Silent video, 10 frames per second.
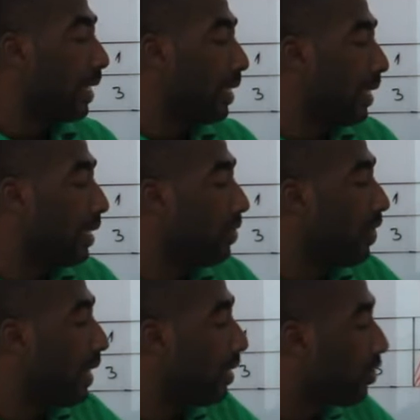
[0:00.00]
that can
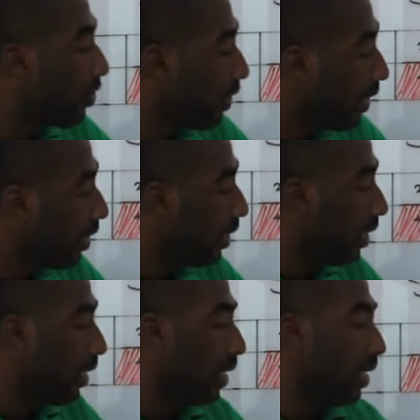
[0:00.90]
divide 3
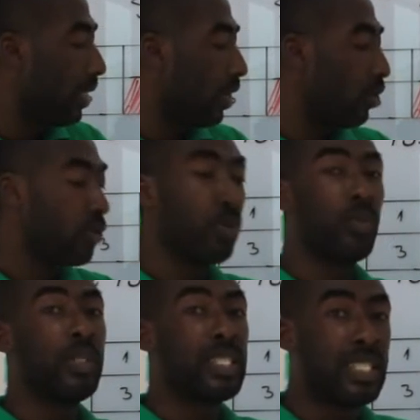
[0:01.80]
and
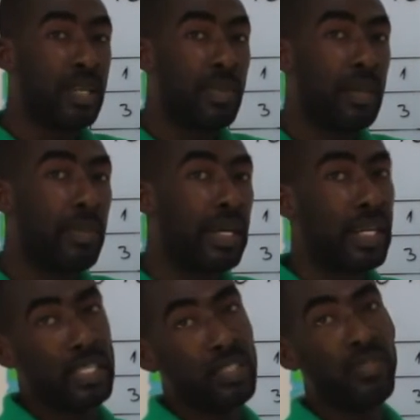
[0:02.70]
also the same number
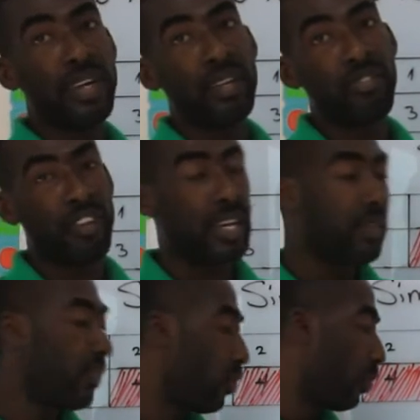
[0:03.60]
can divide
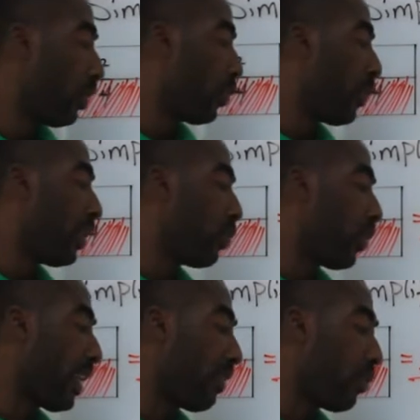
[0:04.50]
5. So which means we
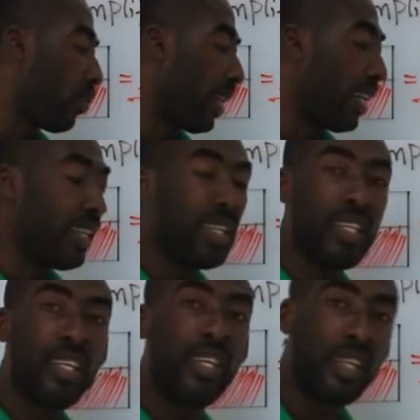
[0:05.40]
have to
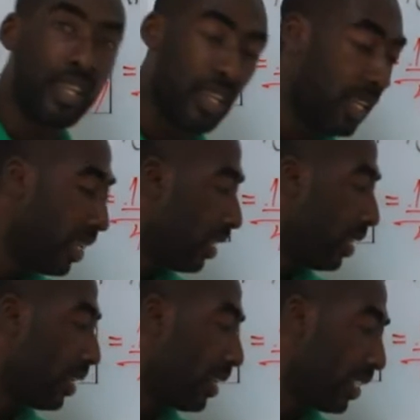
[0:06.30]
end here.
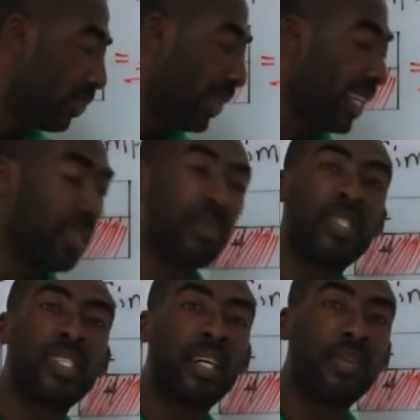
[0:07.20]
And this
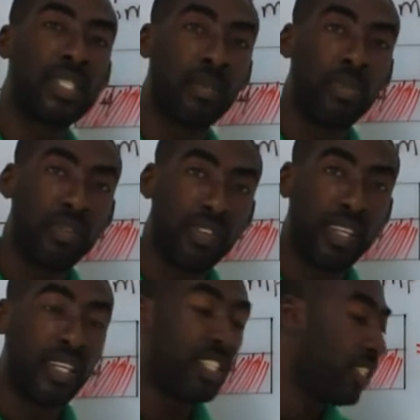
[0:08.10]
becomes our
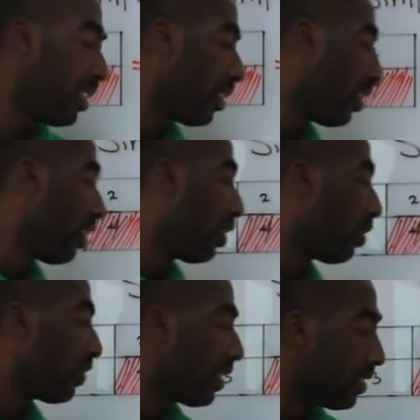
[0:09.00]
simplification
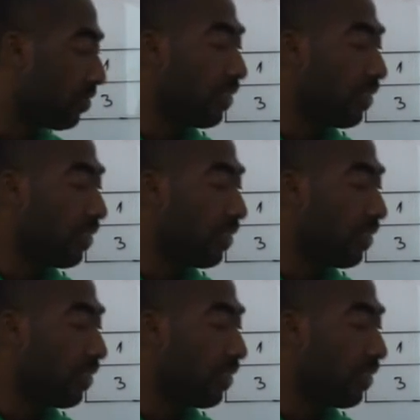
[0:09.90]
of this